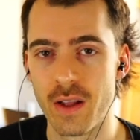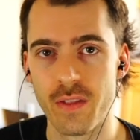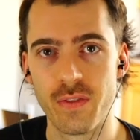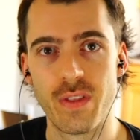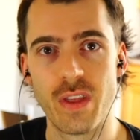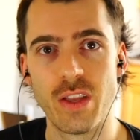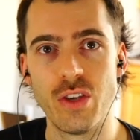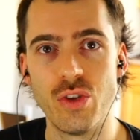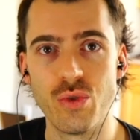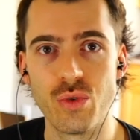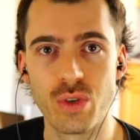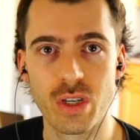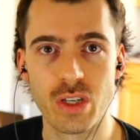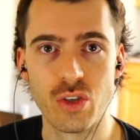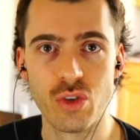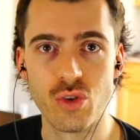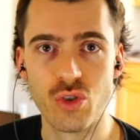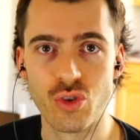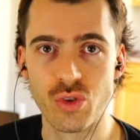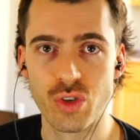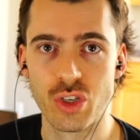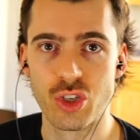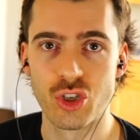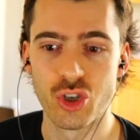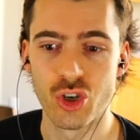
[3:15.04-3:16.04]
then you can
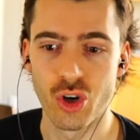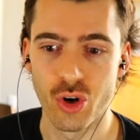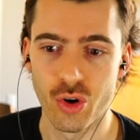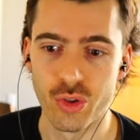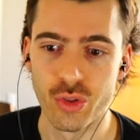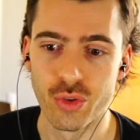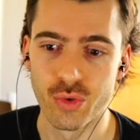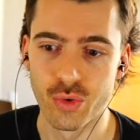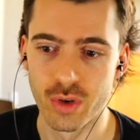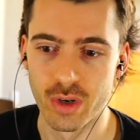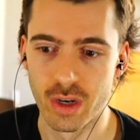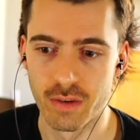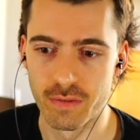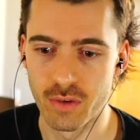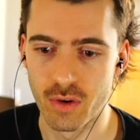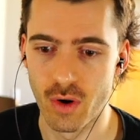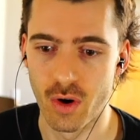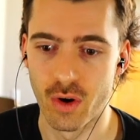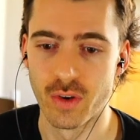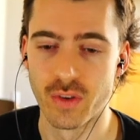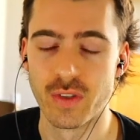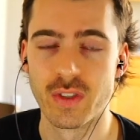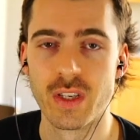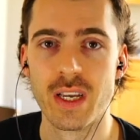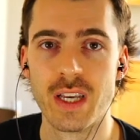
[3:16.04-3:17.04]
usually churn through enough
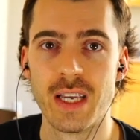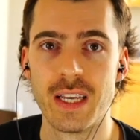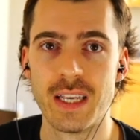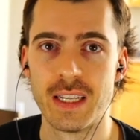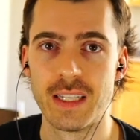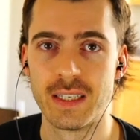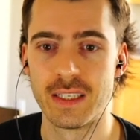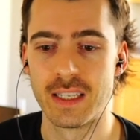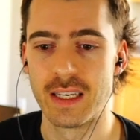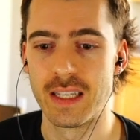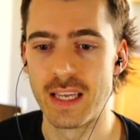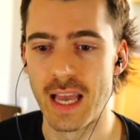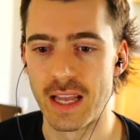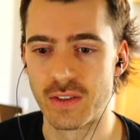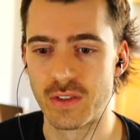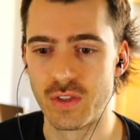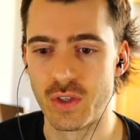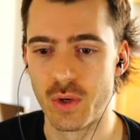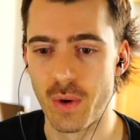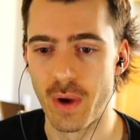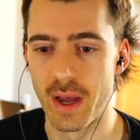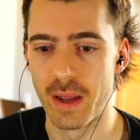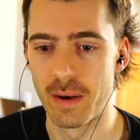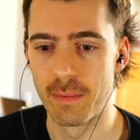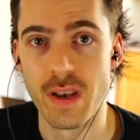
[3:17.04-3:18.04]
cards to get
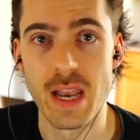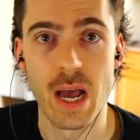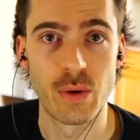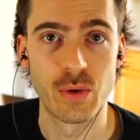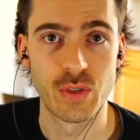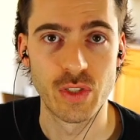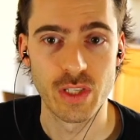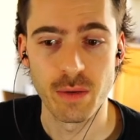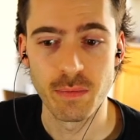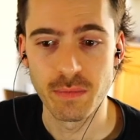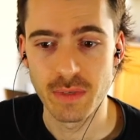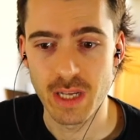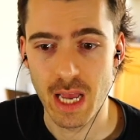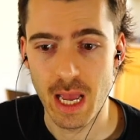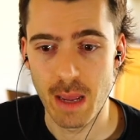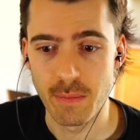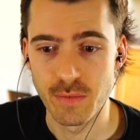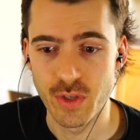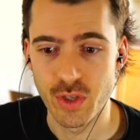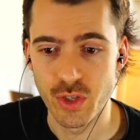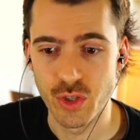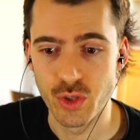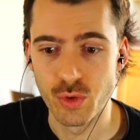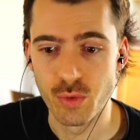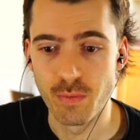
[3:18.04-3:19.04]
to it. Now,
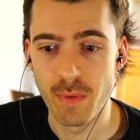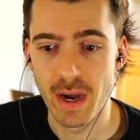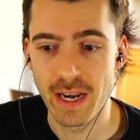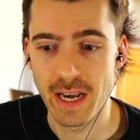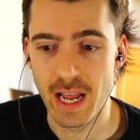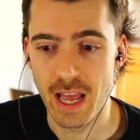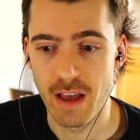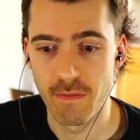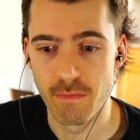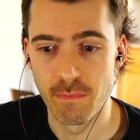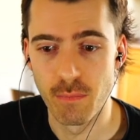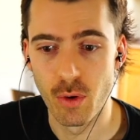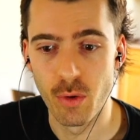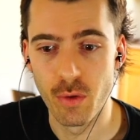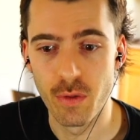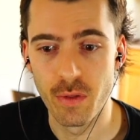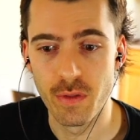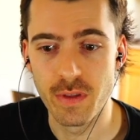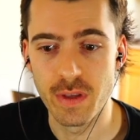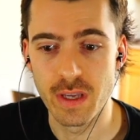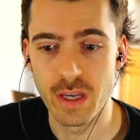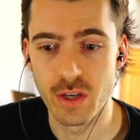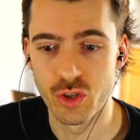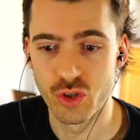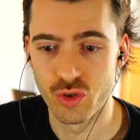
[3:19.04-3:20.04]
sometimes you might have both
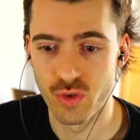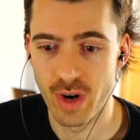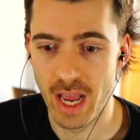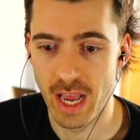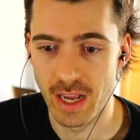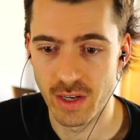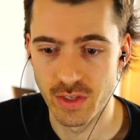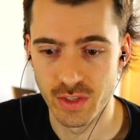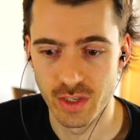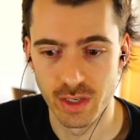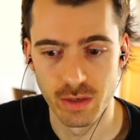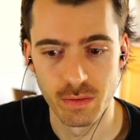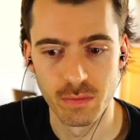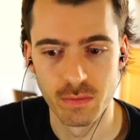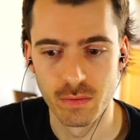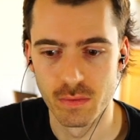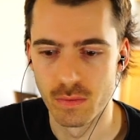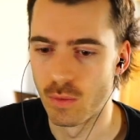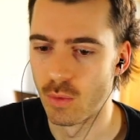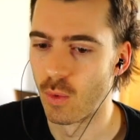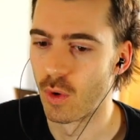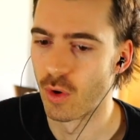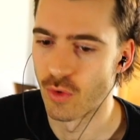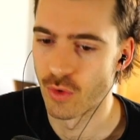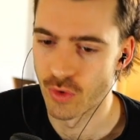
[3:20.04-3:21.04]
the Atraxa
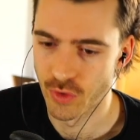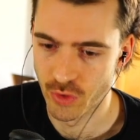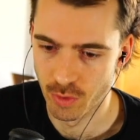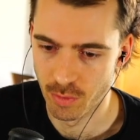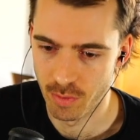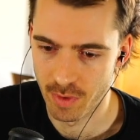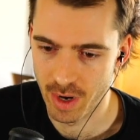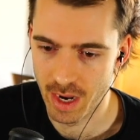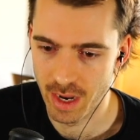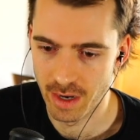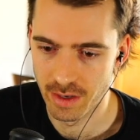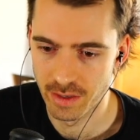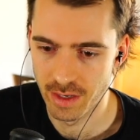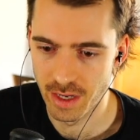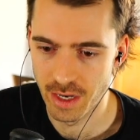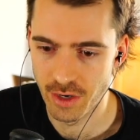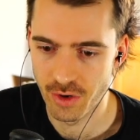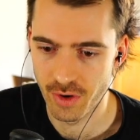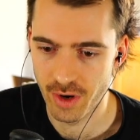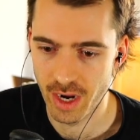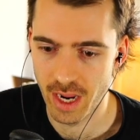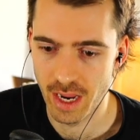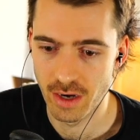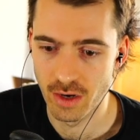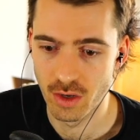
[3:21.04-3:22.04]
or Griselbrand in
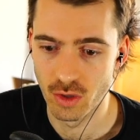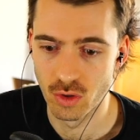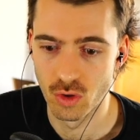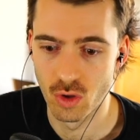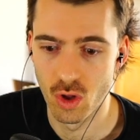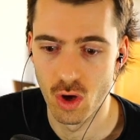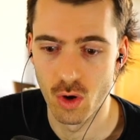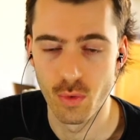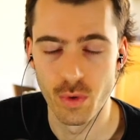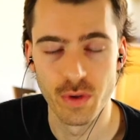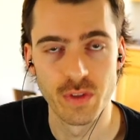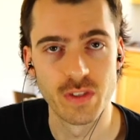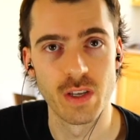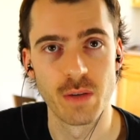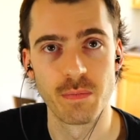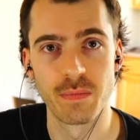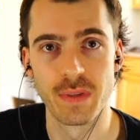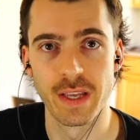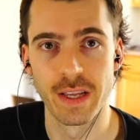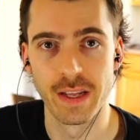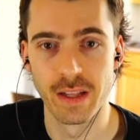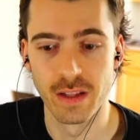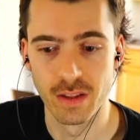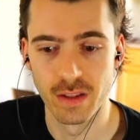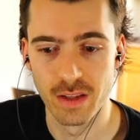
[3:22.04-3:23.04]
your hand along with
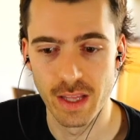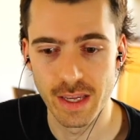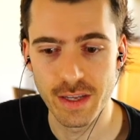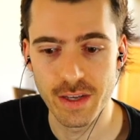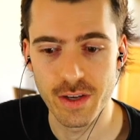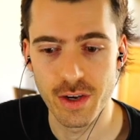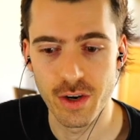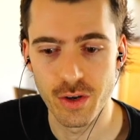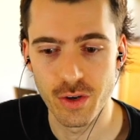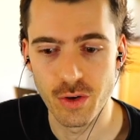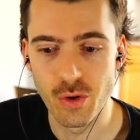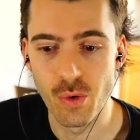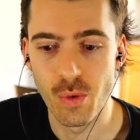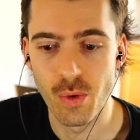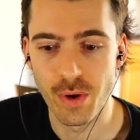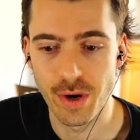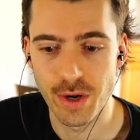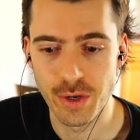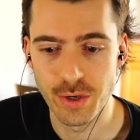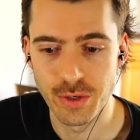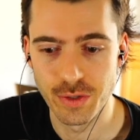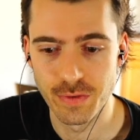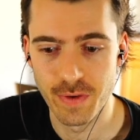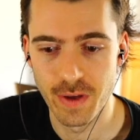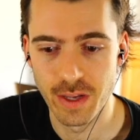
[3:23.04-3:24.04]
something like a
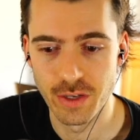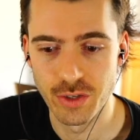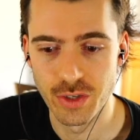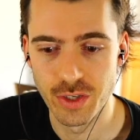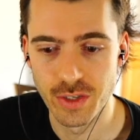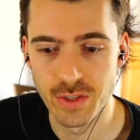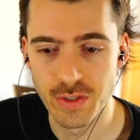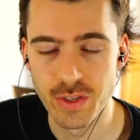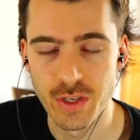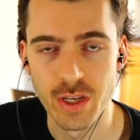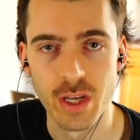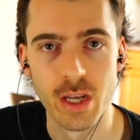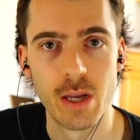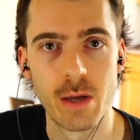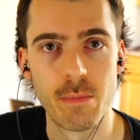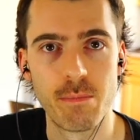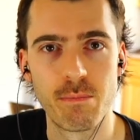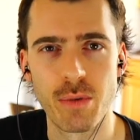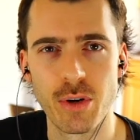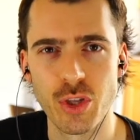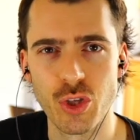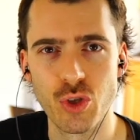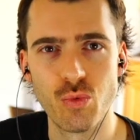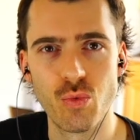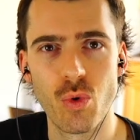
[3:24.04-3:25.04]
Goryos Vengeance,
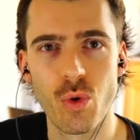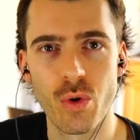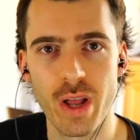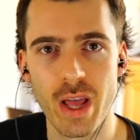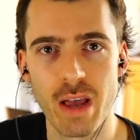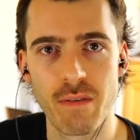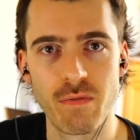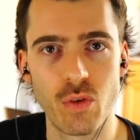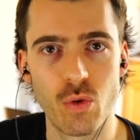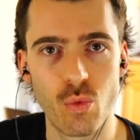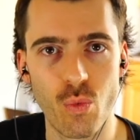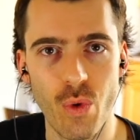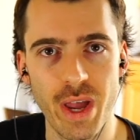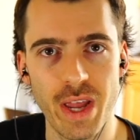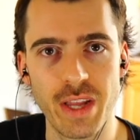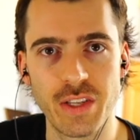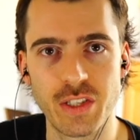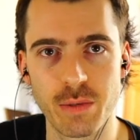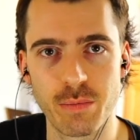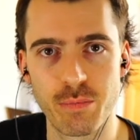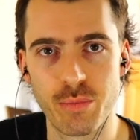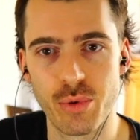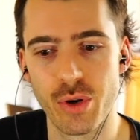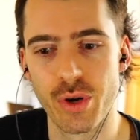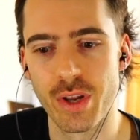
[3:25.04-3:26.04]
but you won't have the way
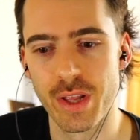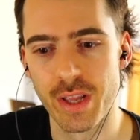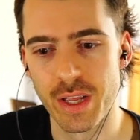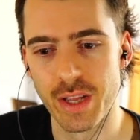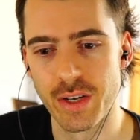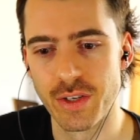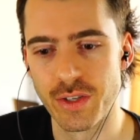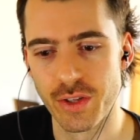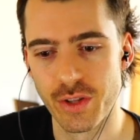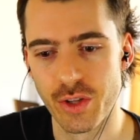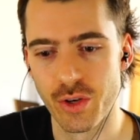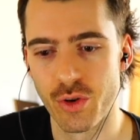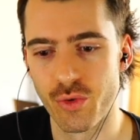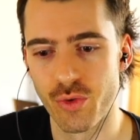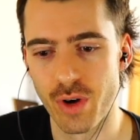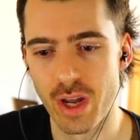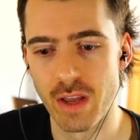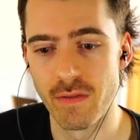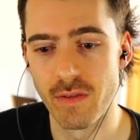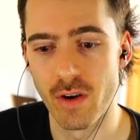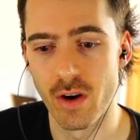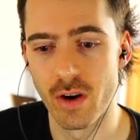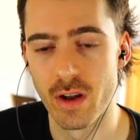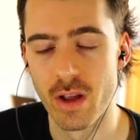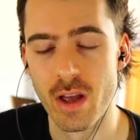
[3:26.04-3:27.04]
to put it into the
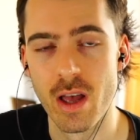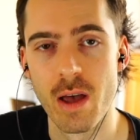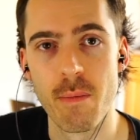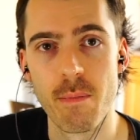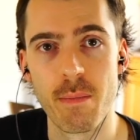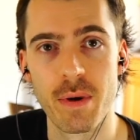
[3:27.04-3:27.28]
graveyard.